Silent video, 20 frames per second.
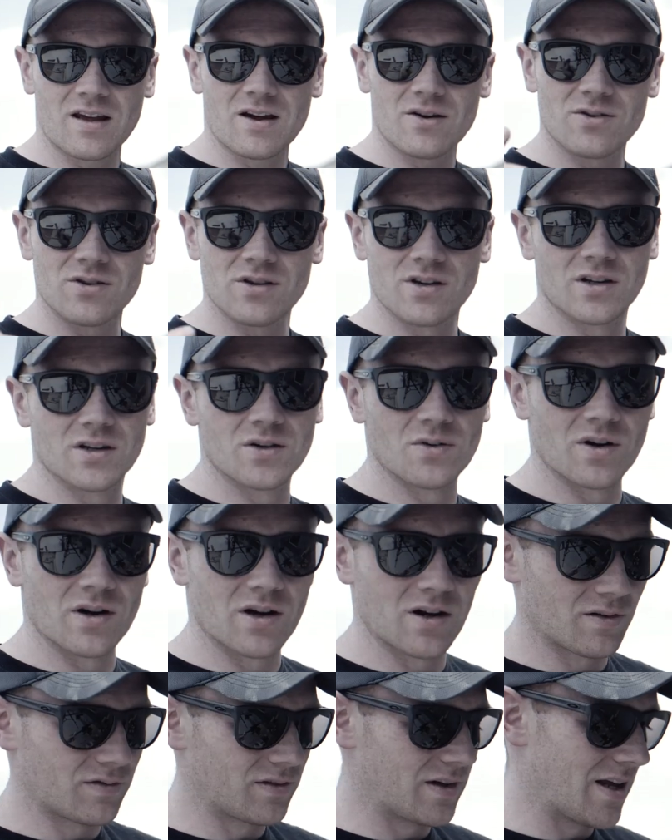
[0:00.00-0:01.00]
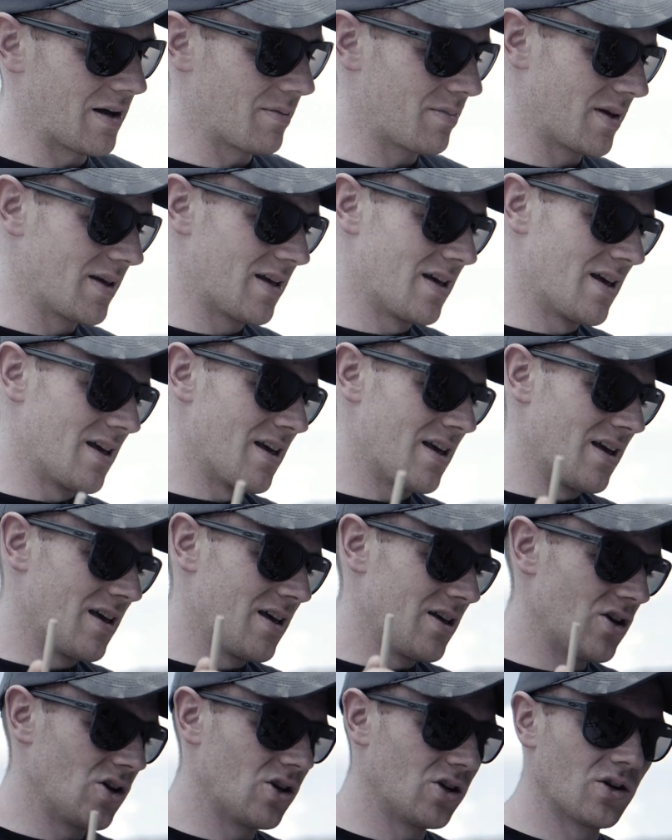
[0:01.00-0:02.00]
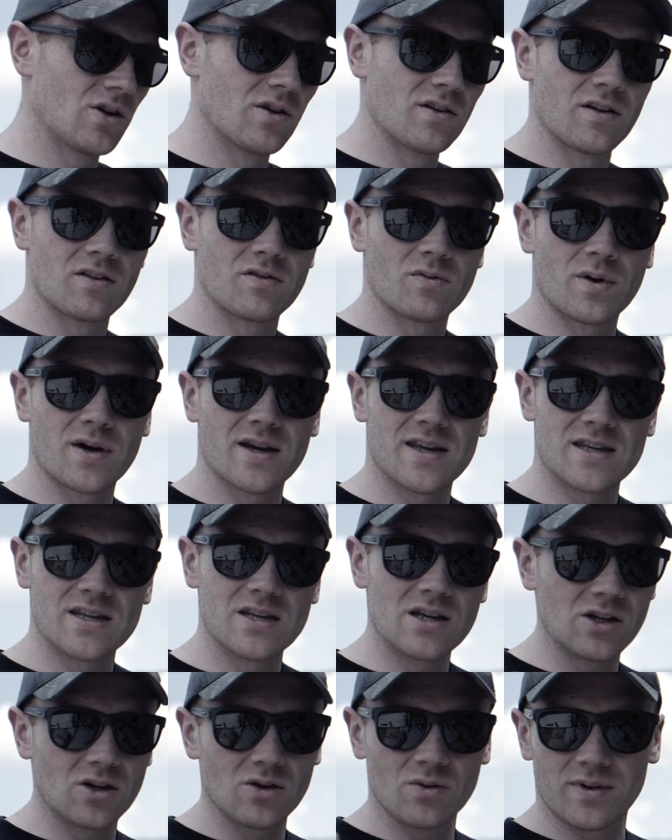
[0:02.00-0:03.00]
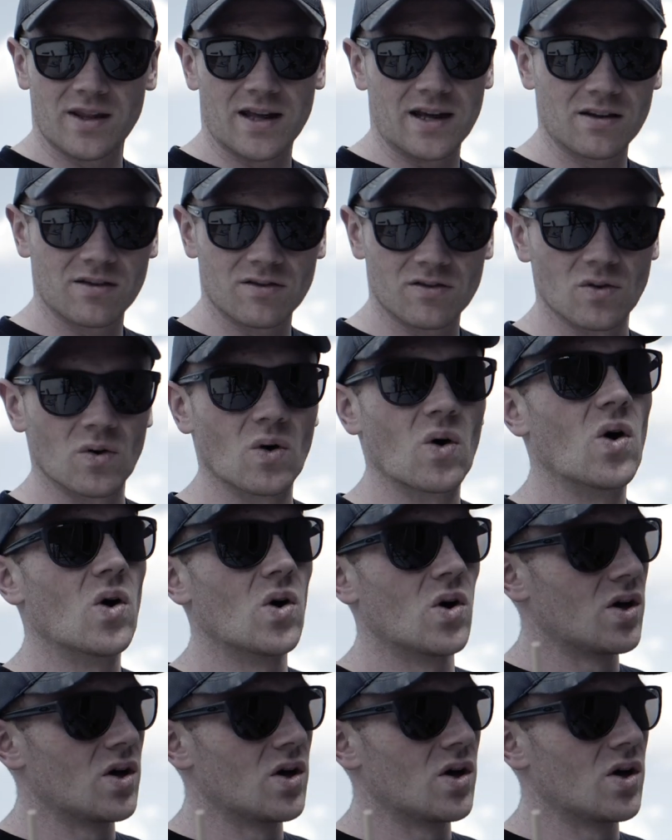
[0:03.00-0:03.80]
how you can do a half lap. You can do it this way. You can do it with a handsaw. You